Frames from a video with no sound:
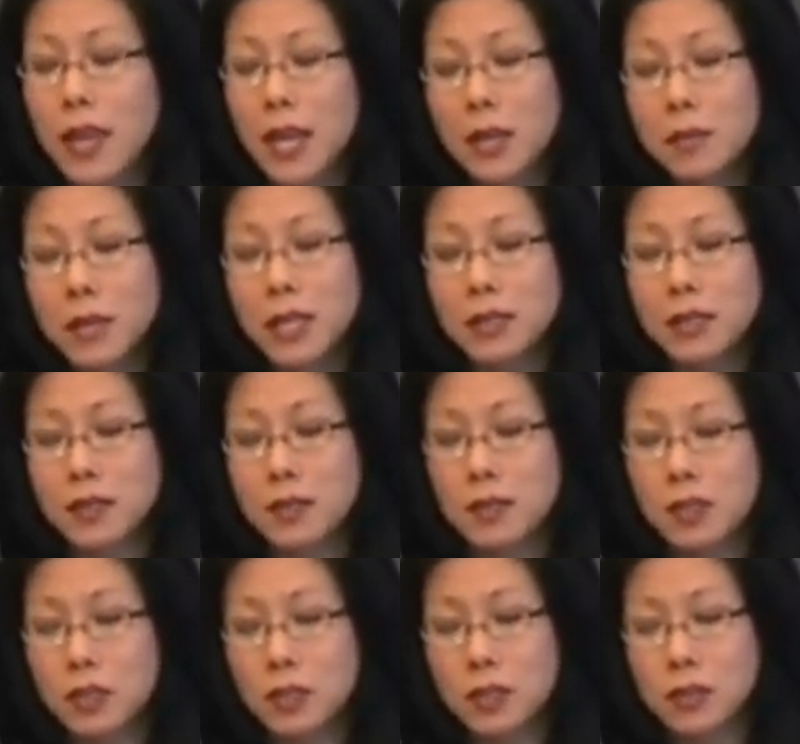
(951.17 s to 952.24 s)
They make
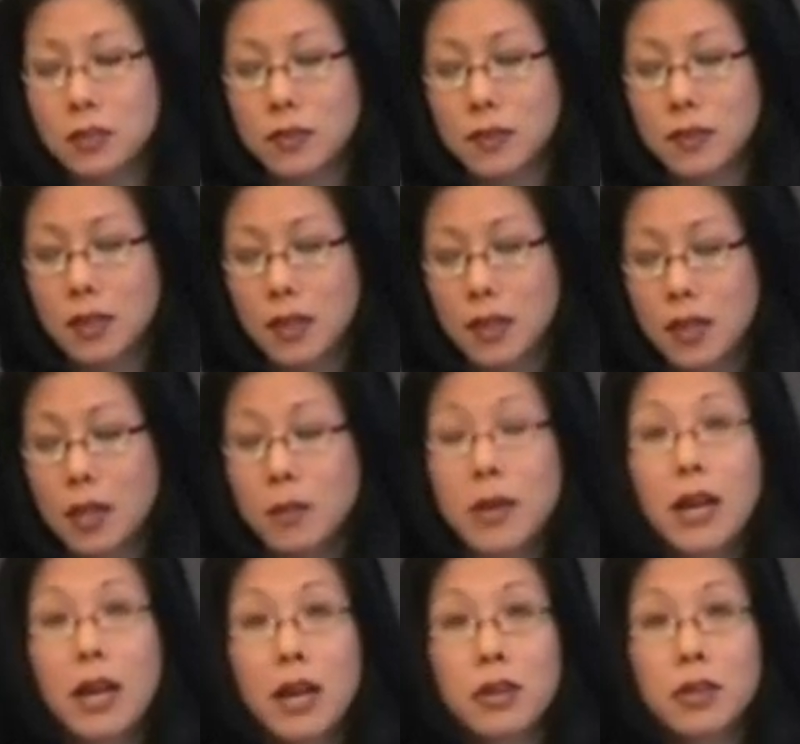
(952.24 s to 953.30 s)
decisions
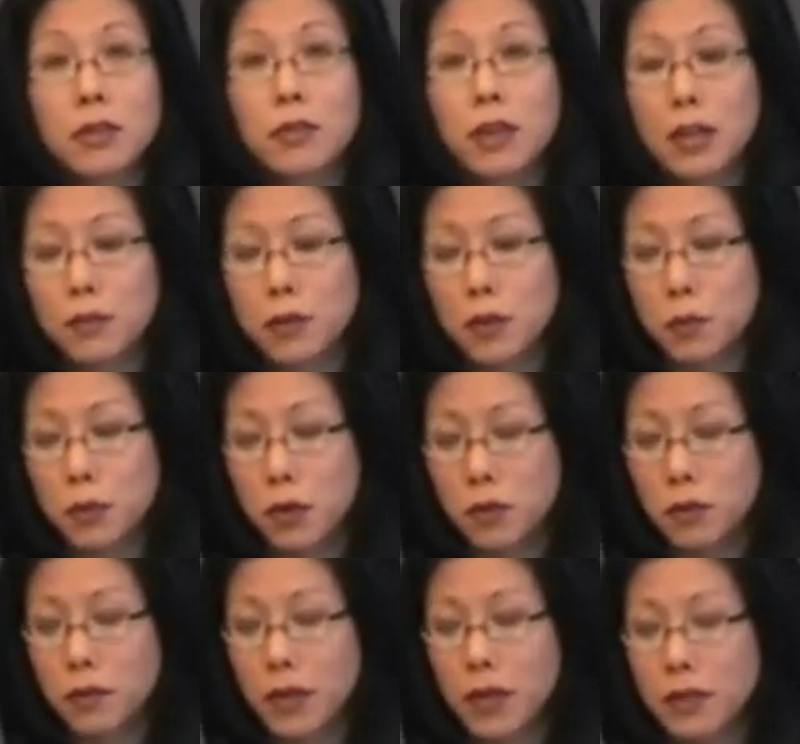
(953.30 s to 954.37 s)
about how to craft their
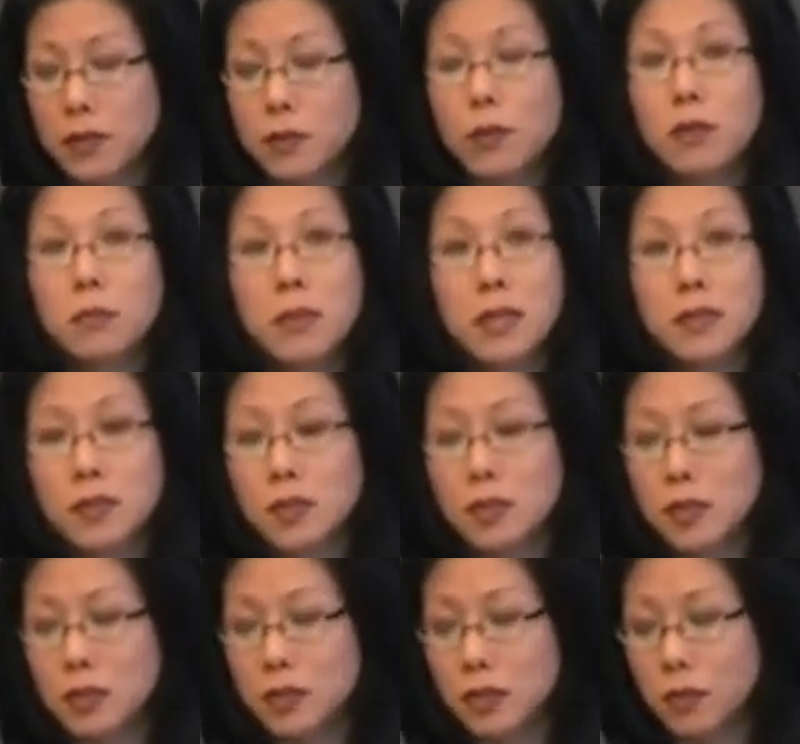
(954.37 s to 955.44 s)
profiles, what
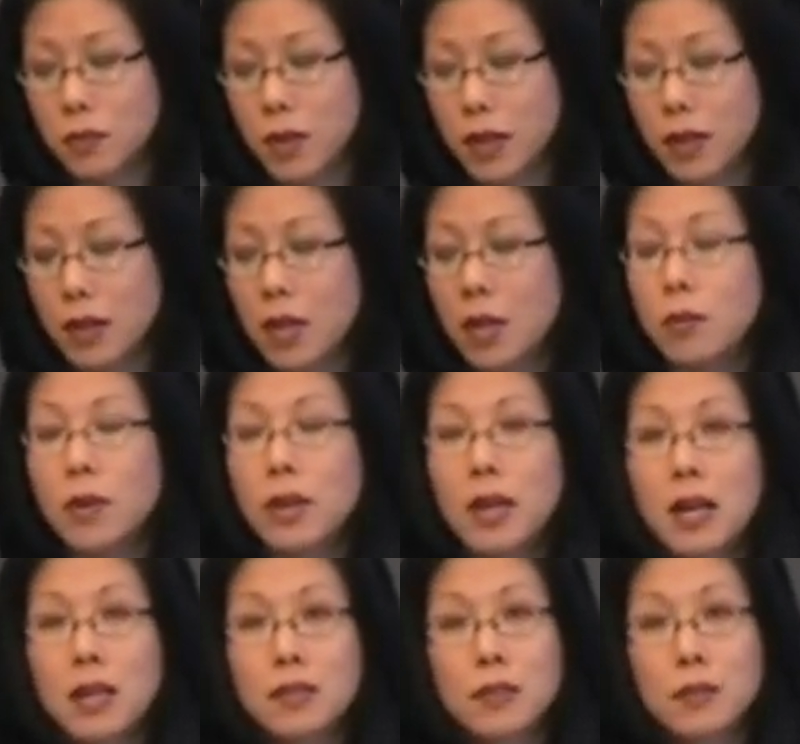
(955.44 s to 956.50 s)
messages to write,
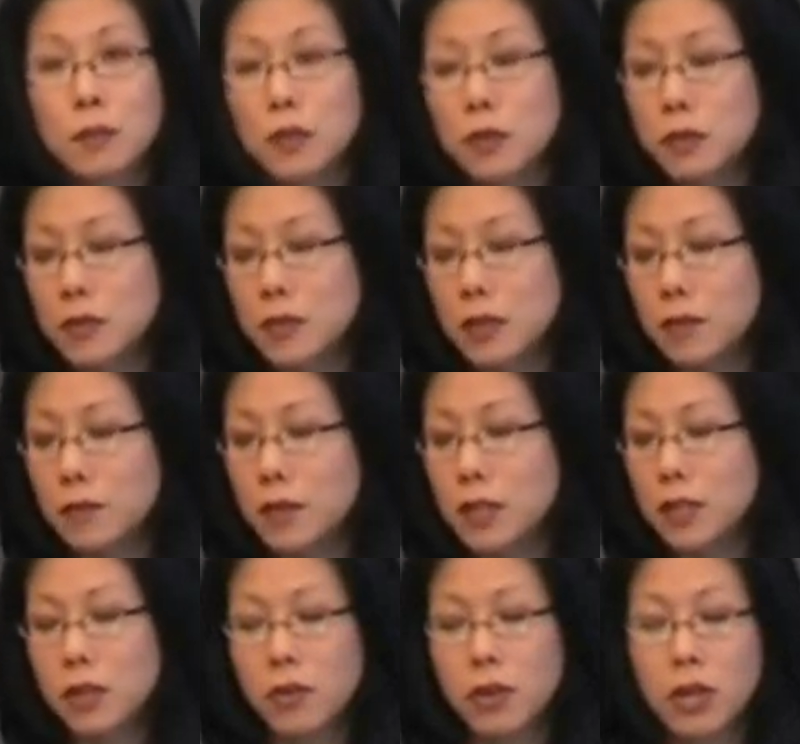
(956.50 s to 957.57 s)
what kinds of music,
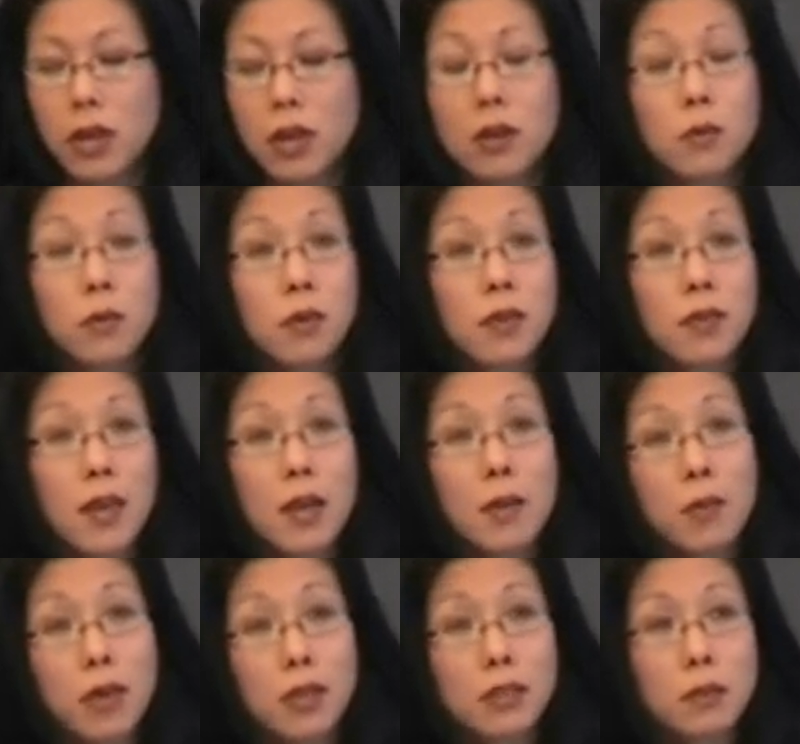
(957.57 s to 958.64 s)
video, and artwork
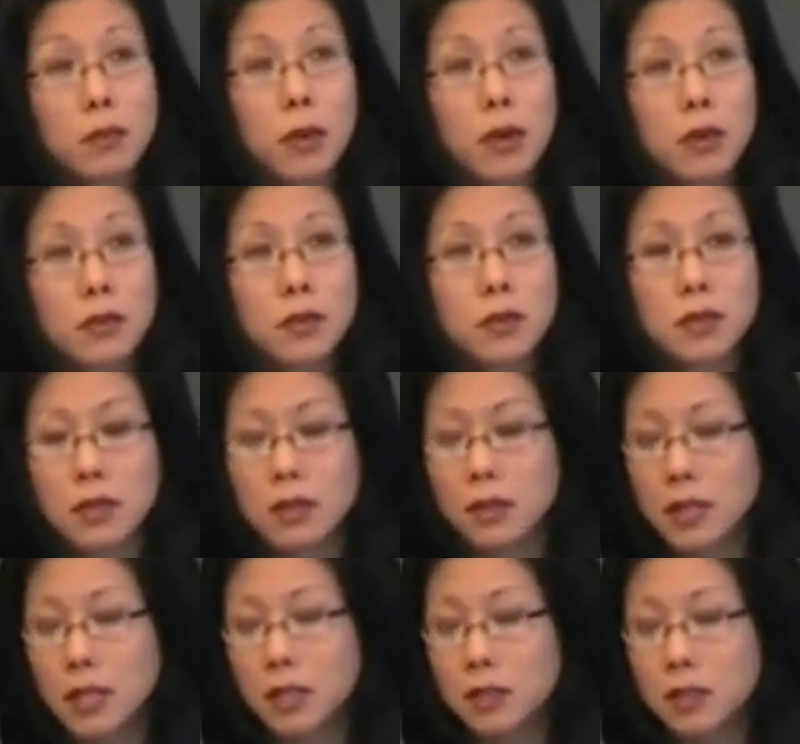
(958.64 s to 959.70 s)
they want to
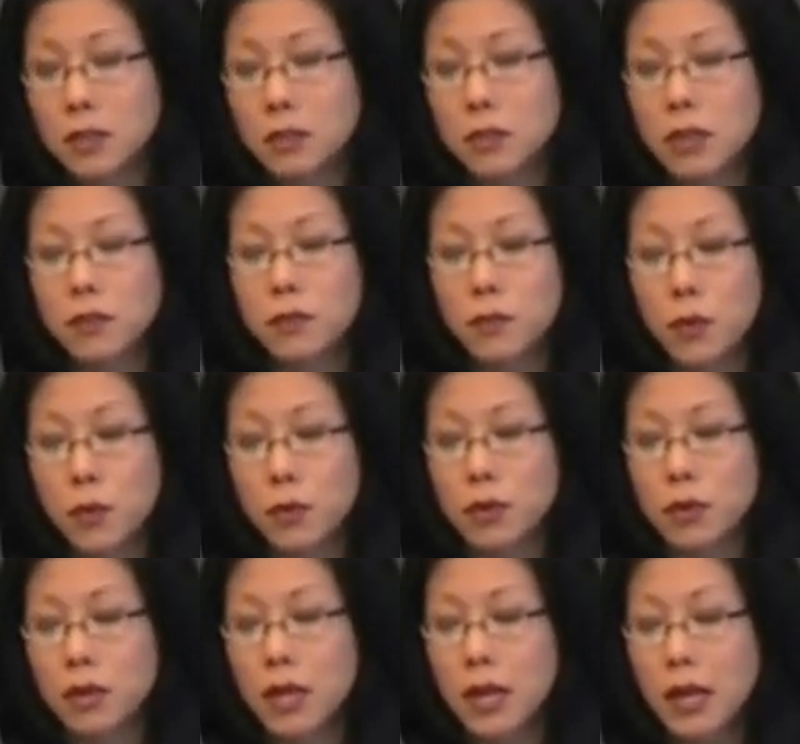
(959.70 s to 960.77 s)
post, link to, and
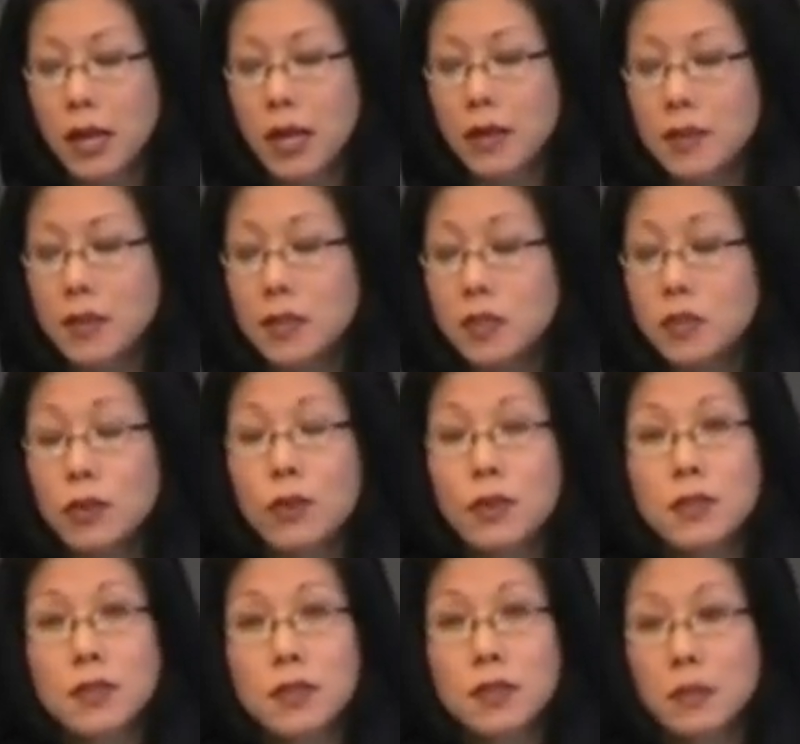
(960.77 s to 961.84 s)
forward. And these
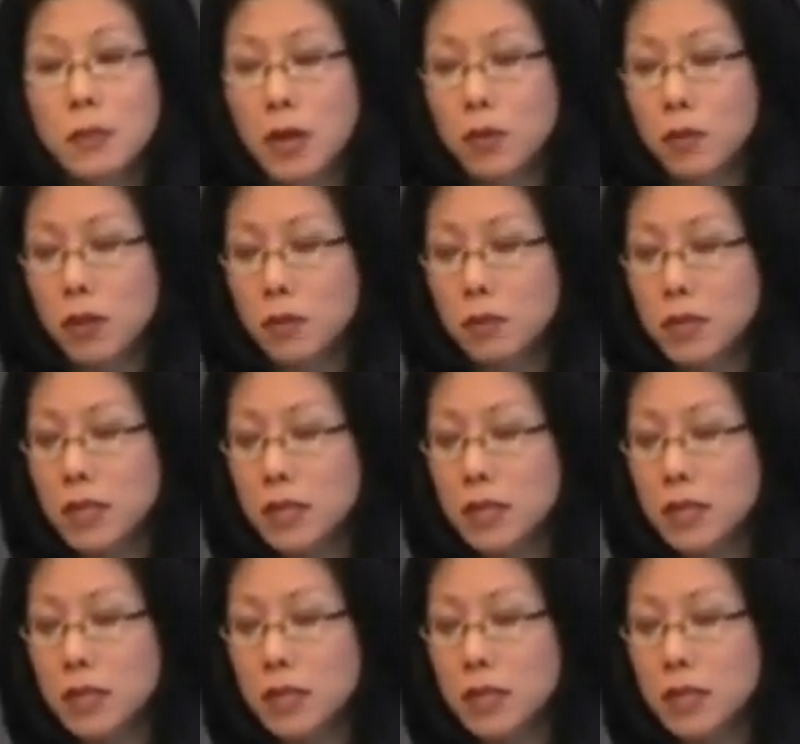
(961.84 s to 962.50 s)
choices about what